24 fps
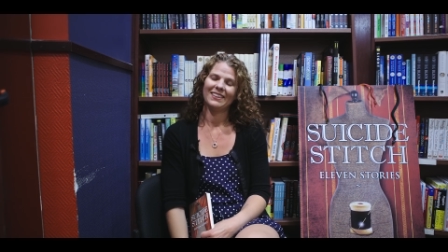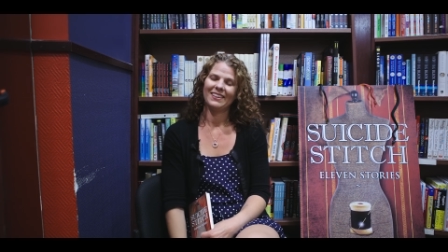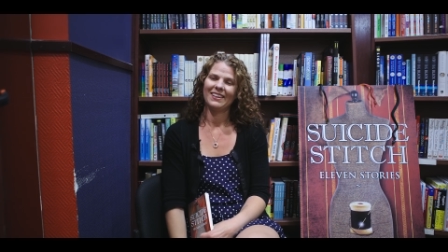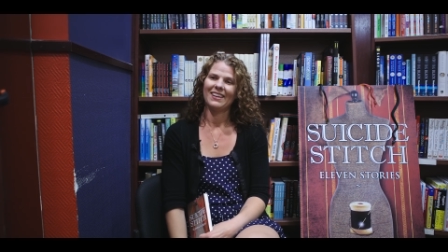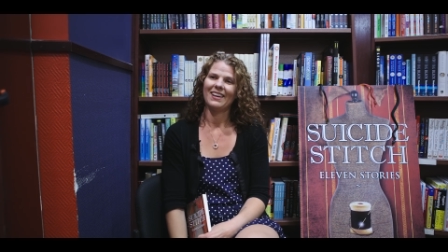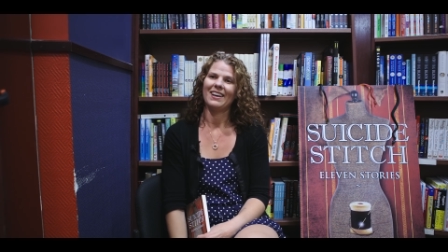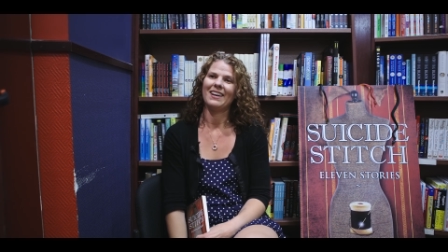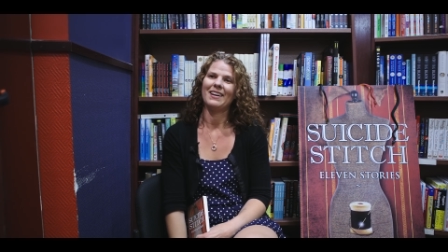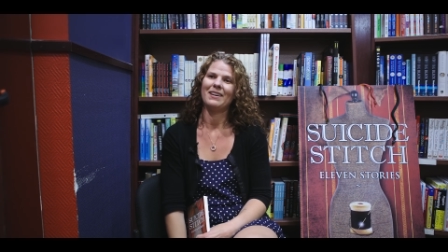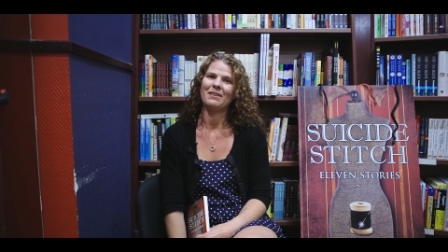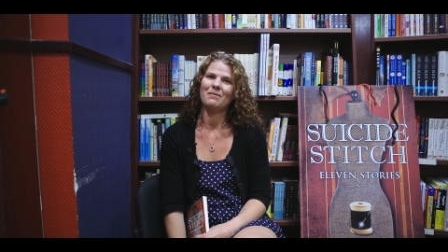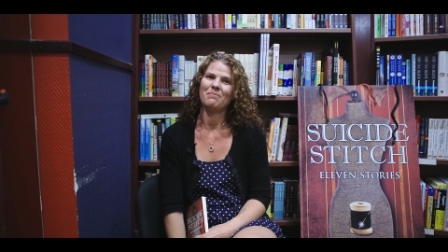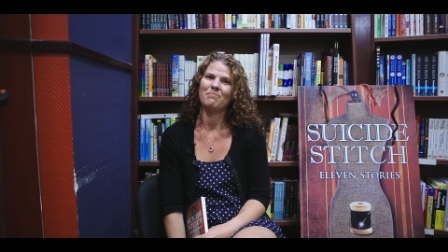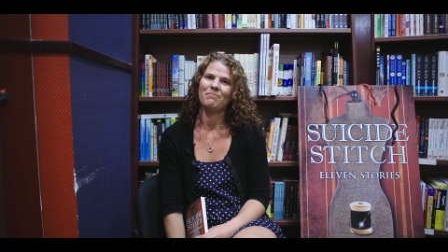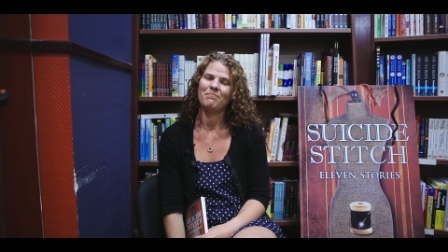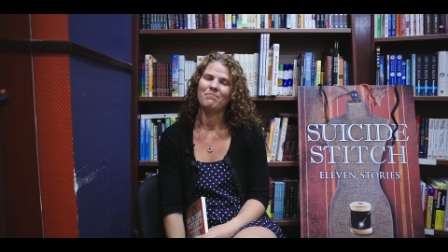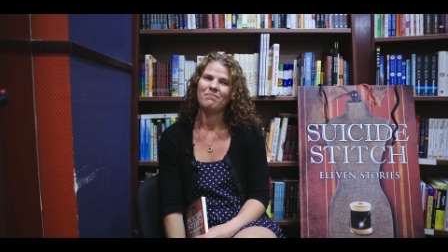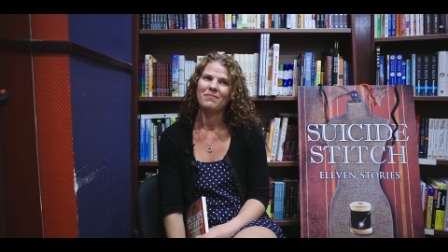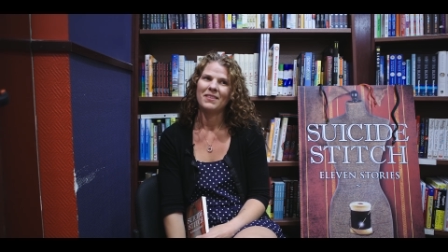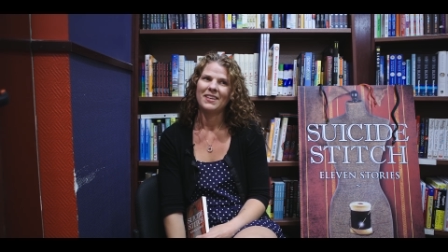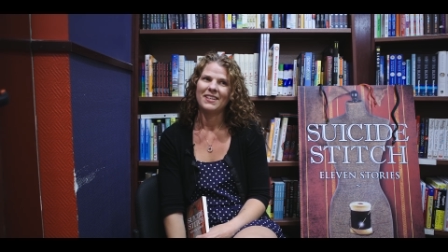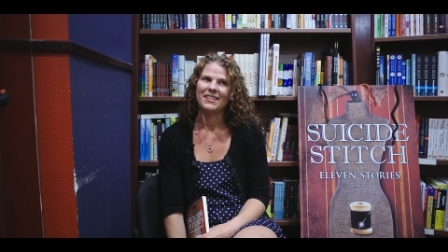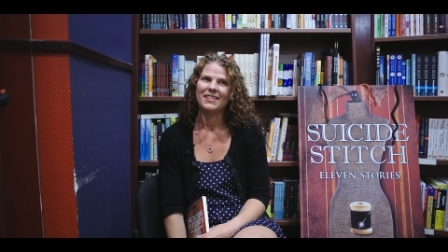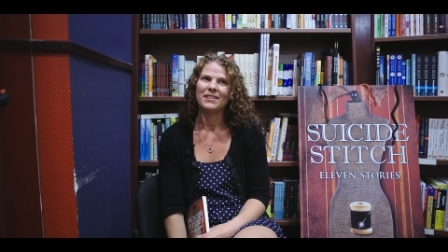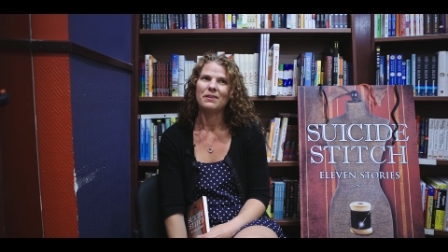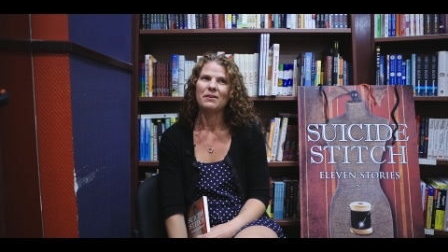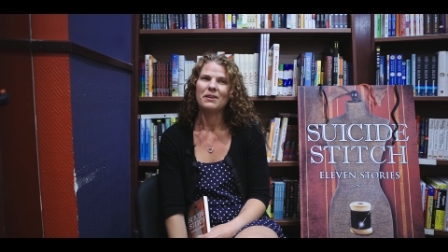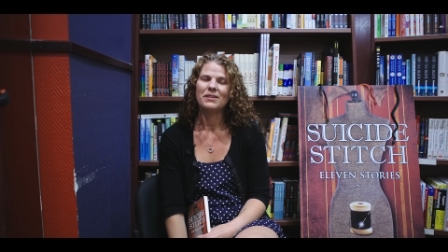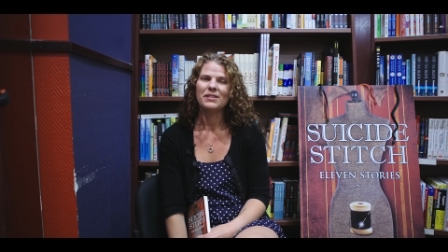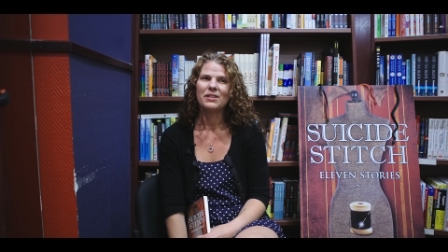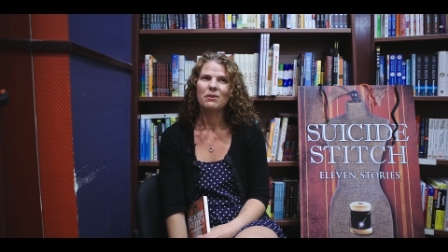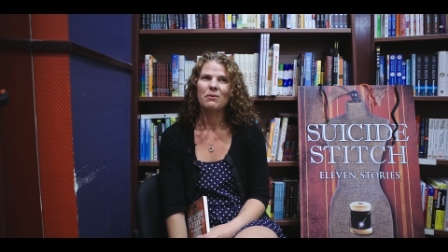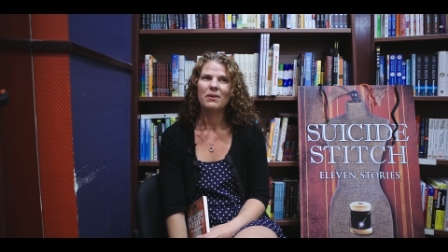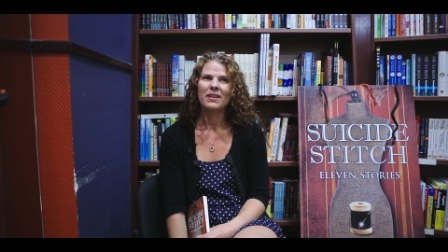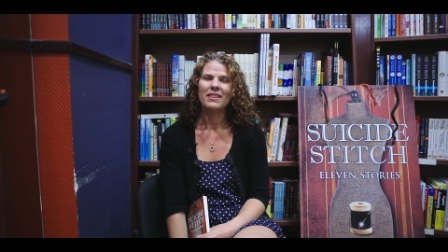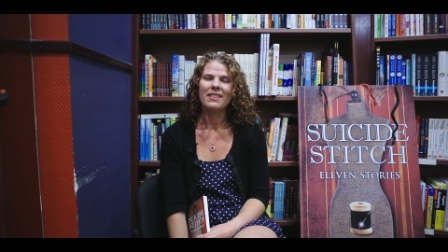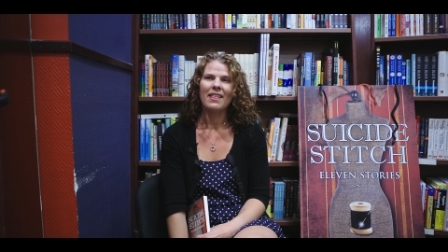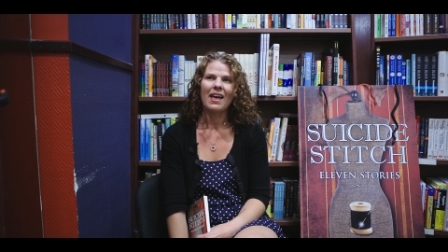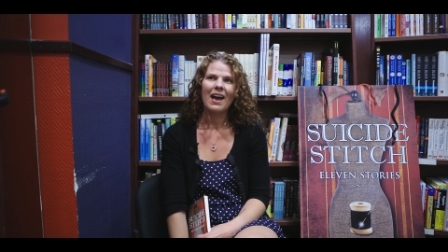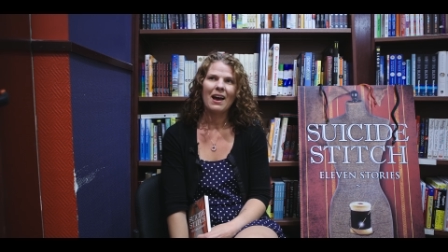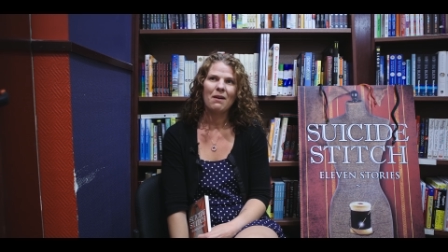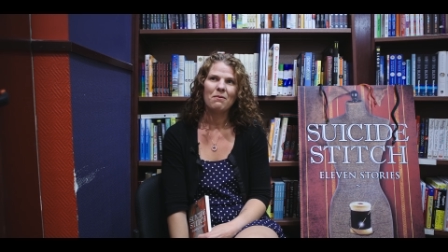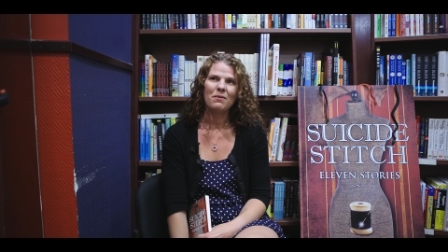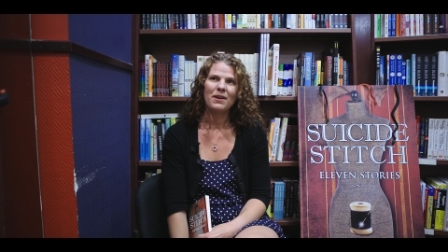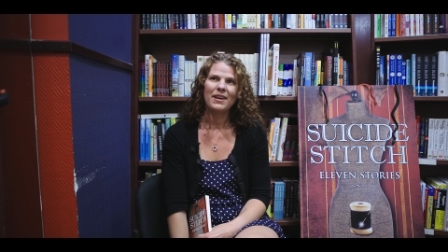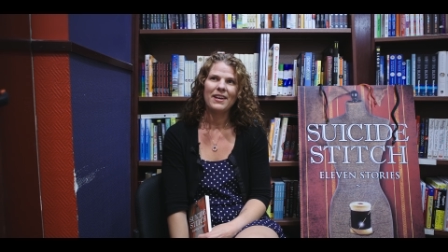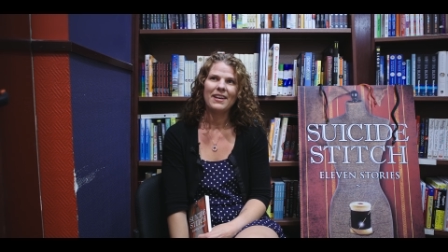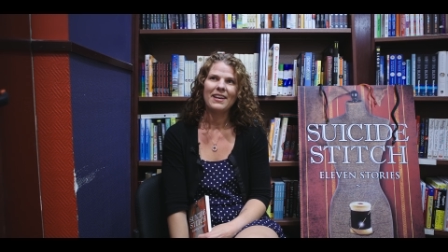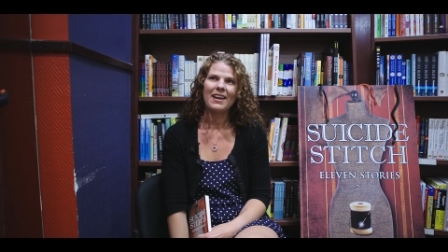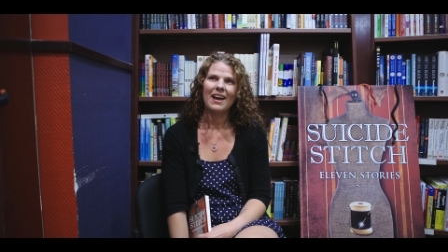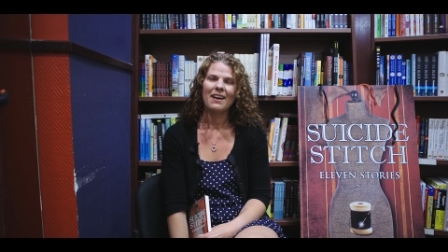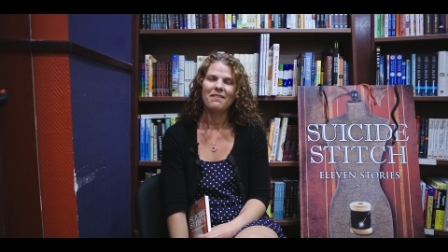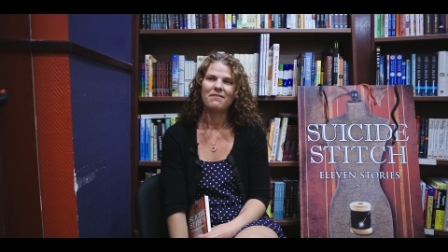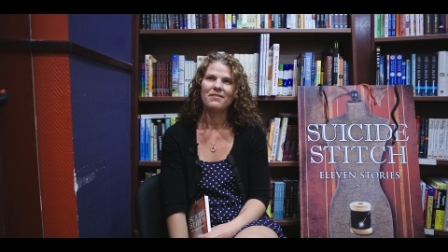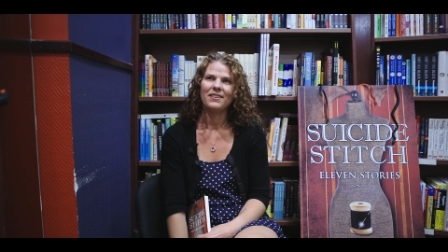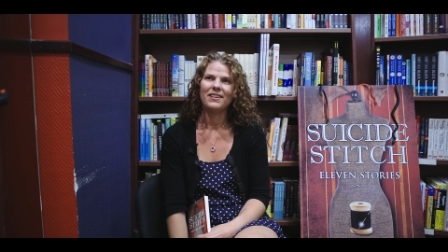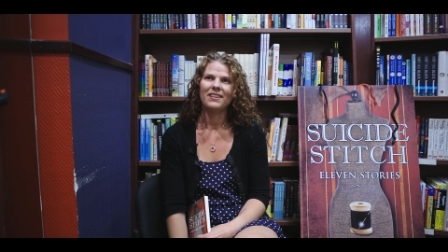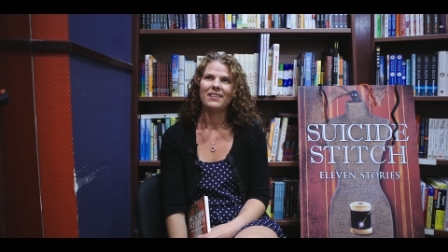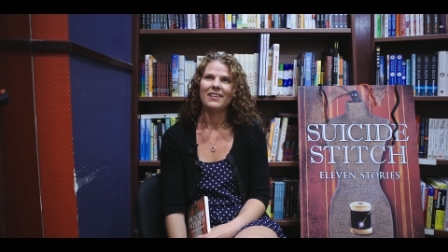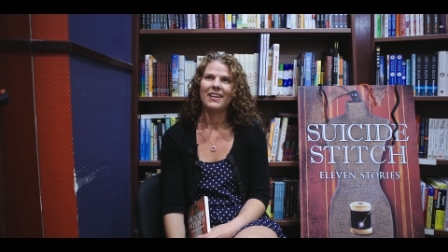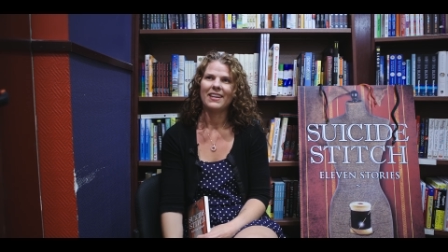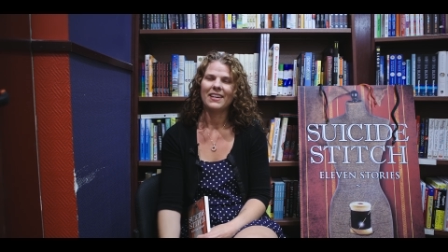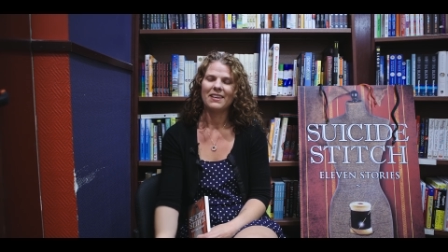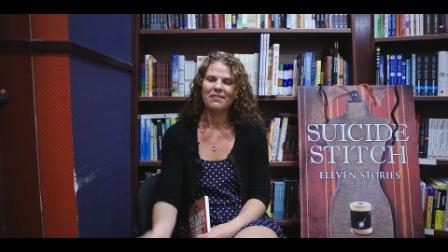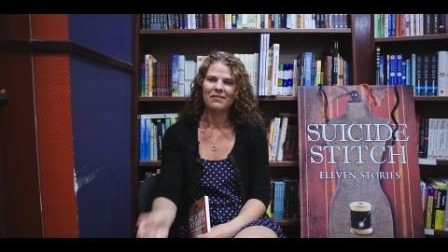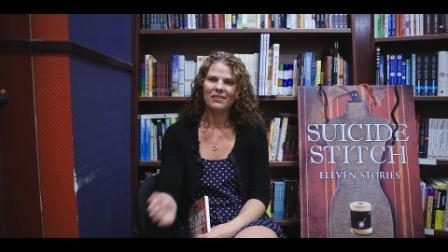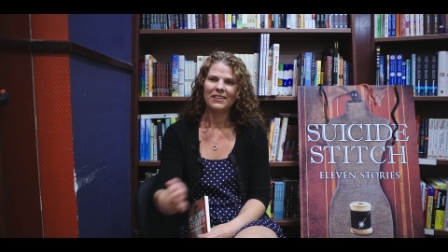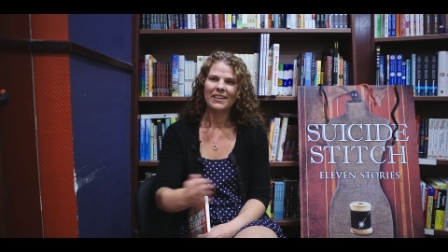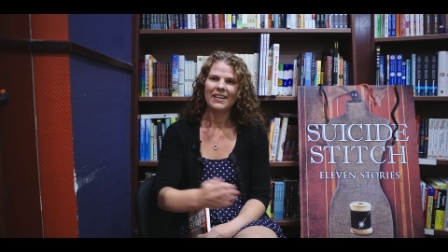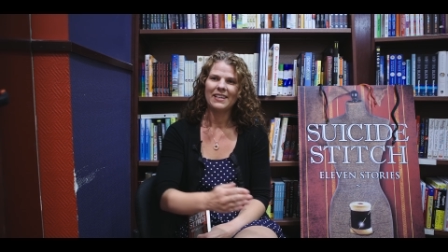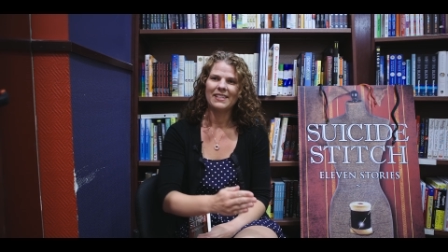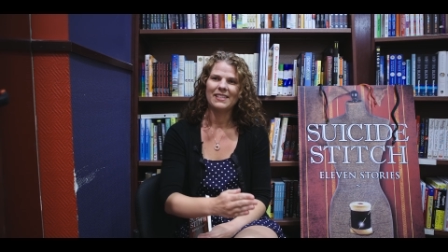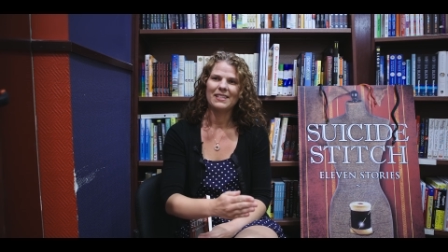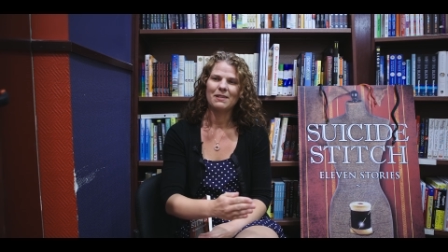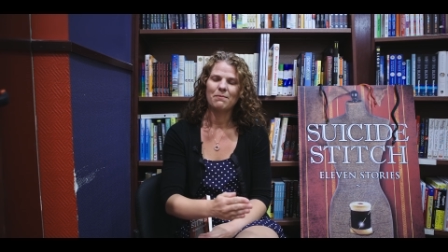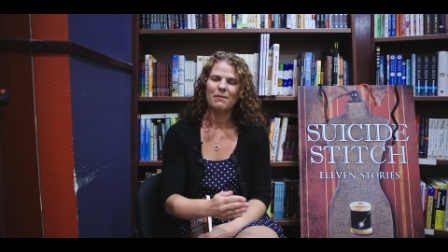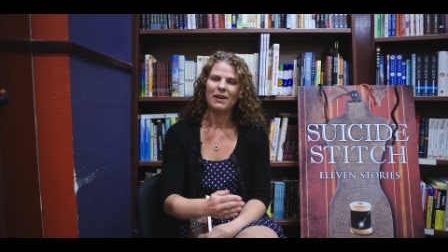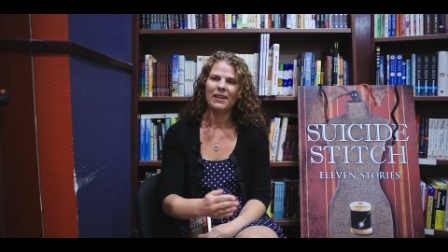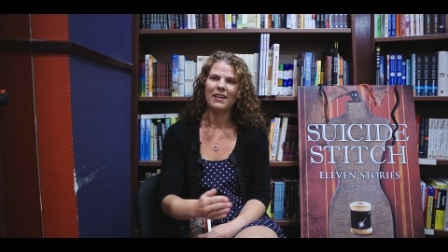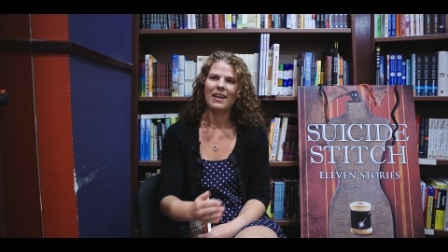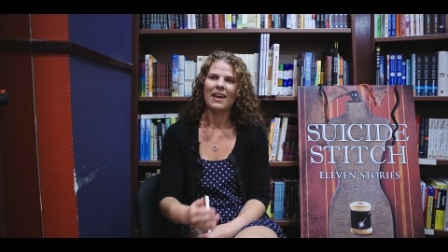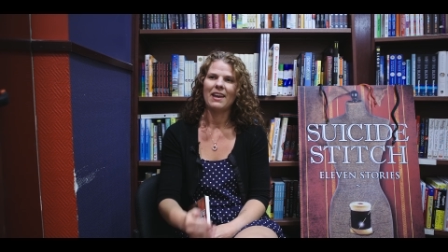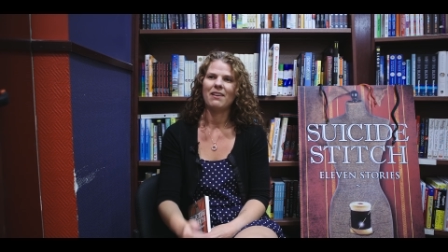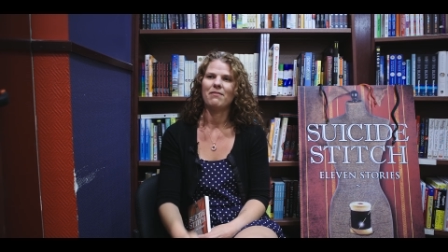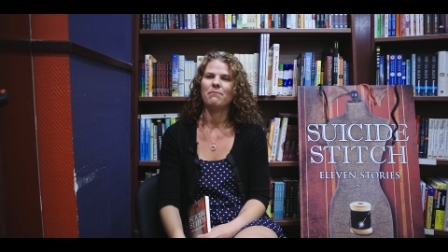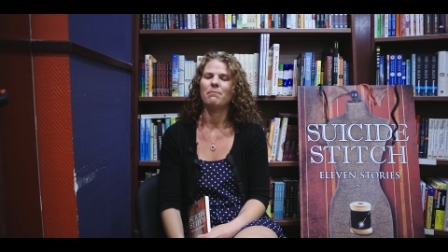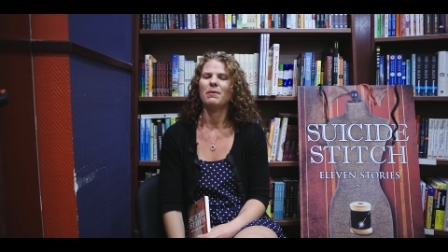So in that way, I feel like it relates to my life,